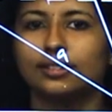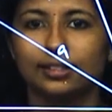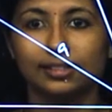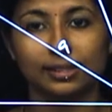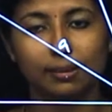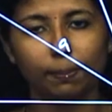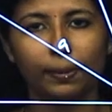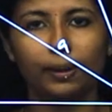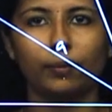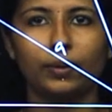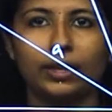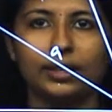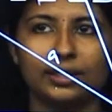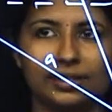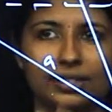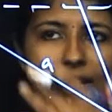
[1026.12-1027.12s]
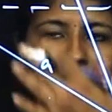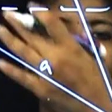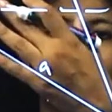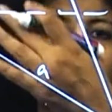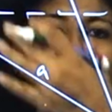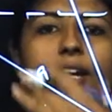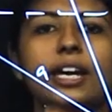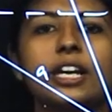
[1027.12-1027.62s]
a simple one just an
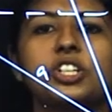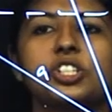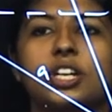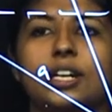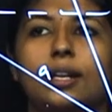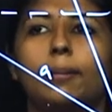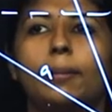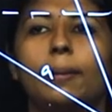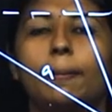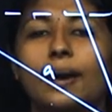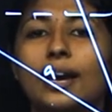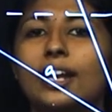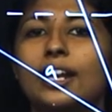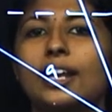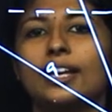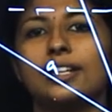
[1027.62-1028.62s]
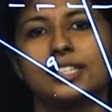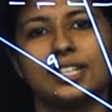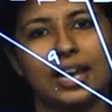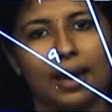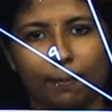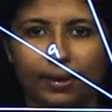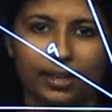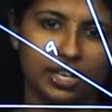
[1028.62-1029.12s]
application nammude parallel lines inde
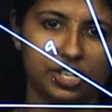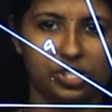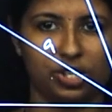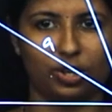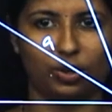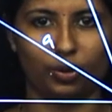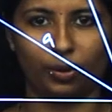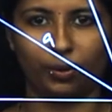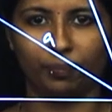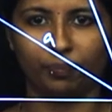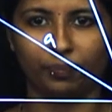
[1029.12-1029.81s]
application e ullu